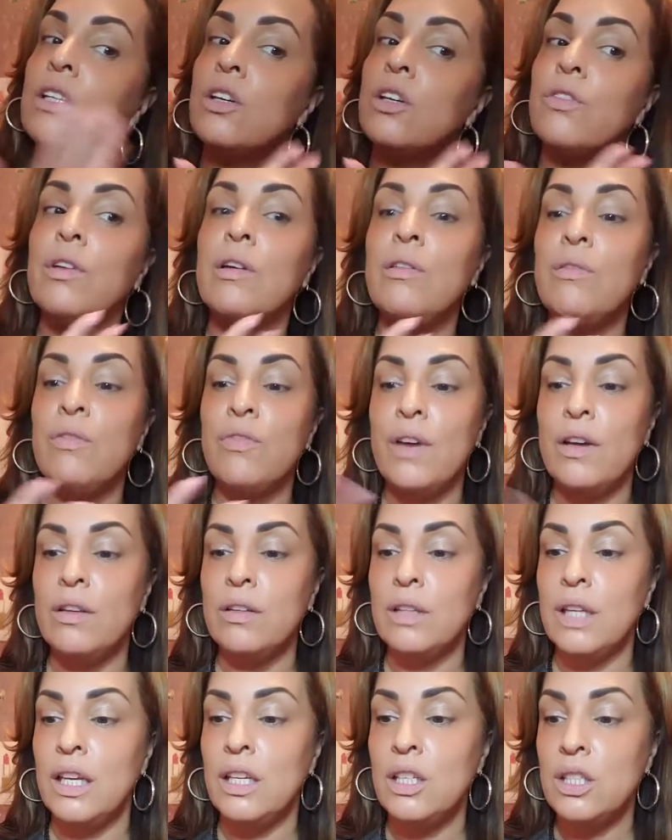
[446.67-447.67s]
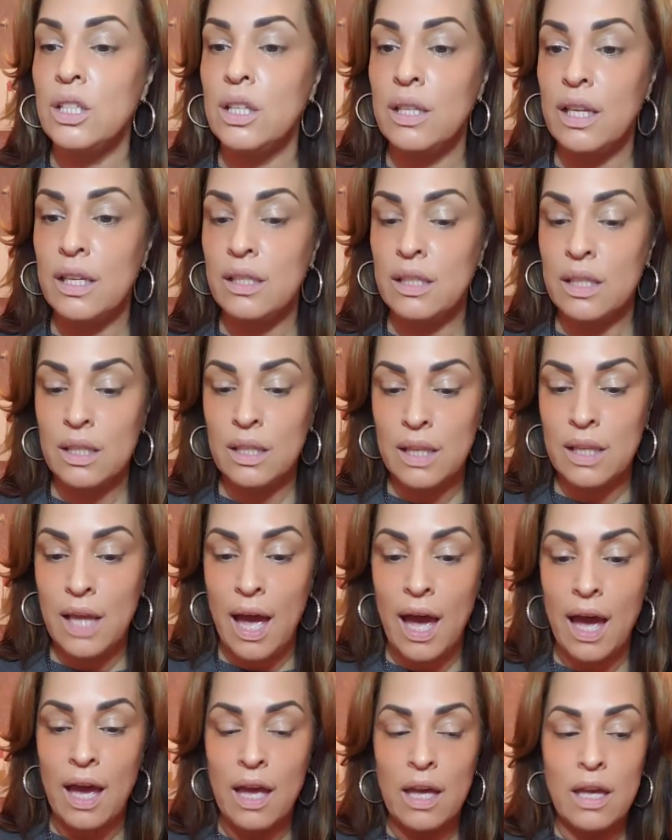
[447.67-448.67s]
the cream foundation. I did
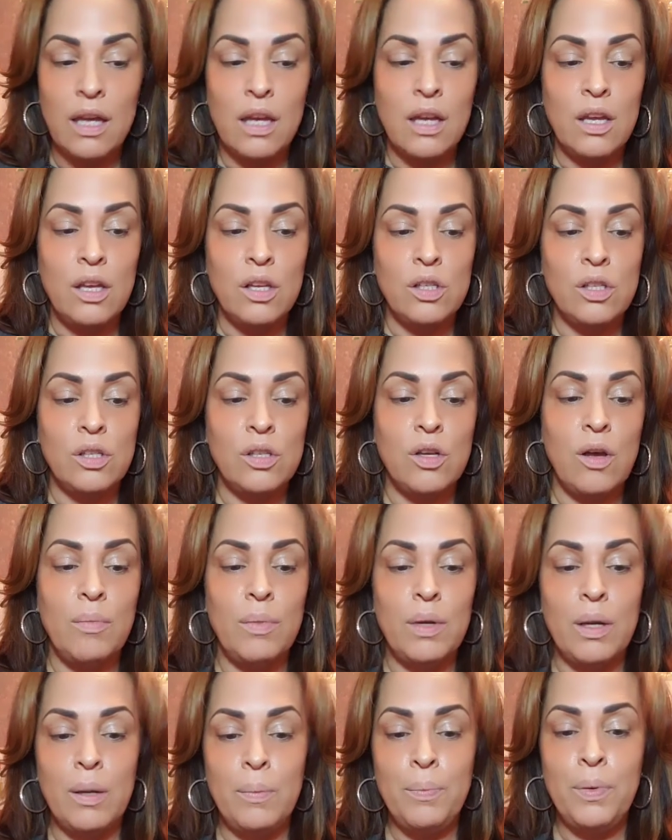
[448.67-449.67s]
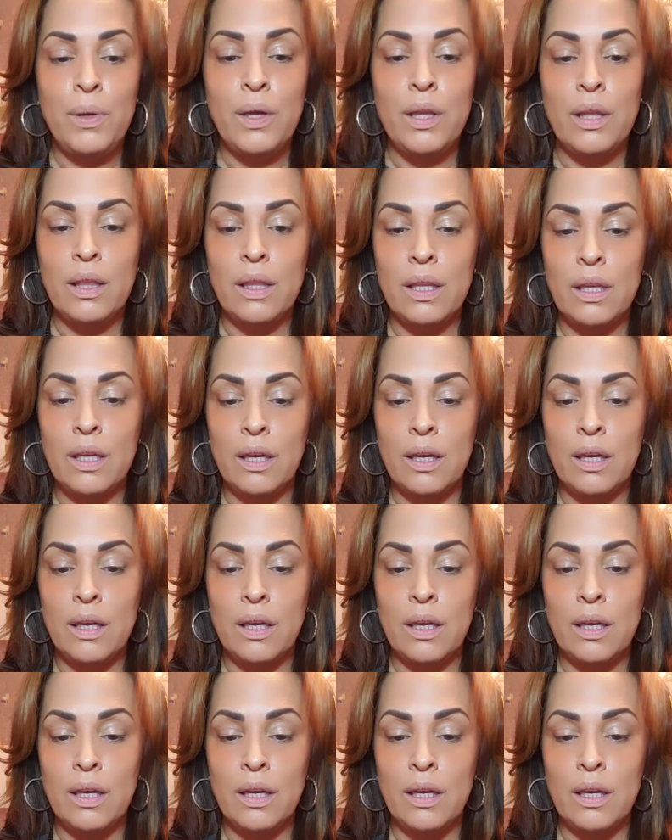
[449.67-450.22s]
that. So I'm gonna put